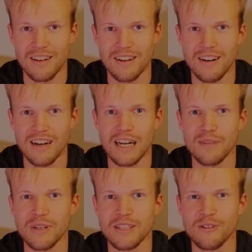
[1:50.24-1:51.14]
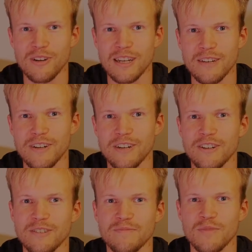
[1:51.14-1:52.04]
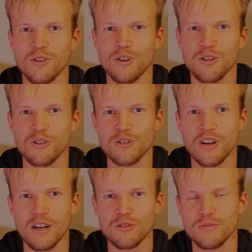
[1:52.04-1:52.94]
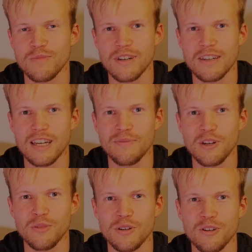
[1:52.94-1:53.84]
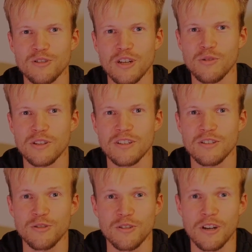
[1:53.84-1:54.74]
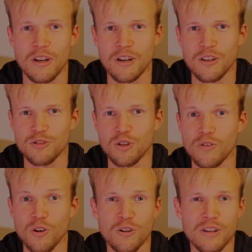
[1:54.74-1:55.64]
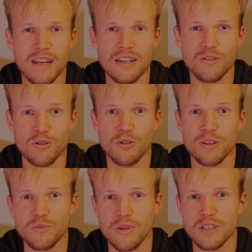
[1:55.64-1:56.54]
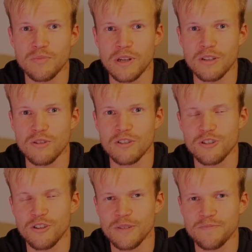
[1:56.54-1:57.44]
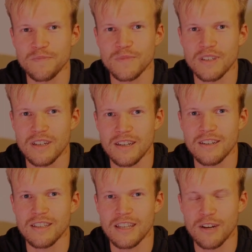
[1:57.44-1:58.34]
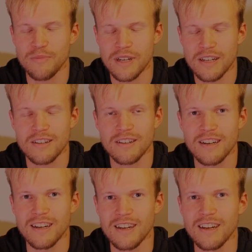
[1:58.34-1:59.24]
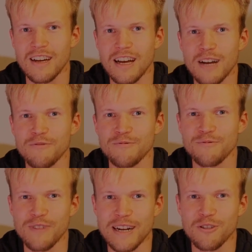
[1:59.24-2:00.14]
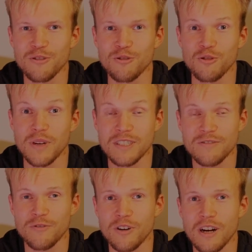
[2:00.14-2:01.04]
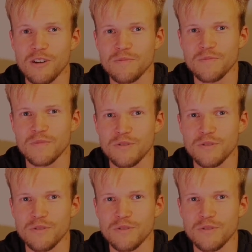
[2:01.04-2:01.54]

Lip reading: Hi, I'm Jethro. I live here in Oikos house. I came here because I wanted to serve the Lord and grow in my spiritual journey. And it have been a very good 2 months for now.